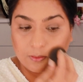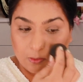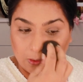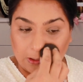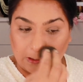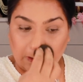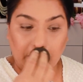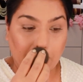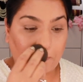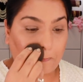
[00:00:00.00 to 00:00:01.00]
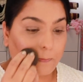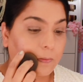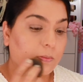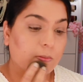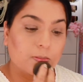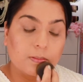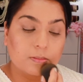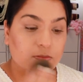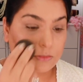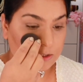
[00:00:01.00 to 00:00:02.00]
I'm going to
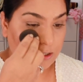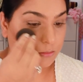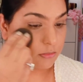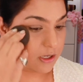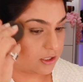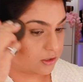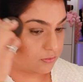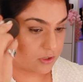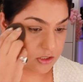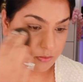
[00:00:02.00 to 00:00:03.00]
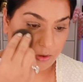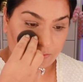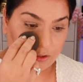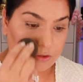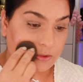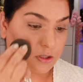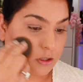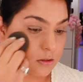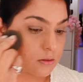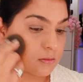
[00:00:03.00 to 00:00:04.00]
start blending the rest of my face with that.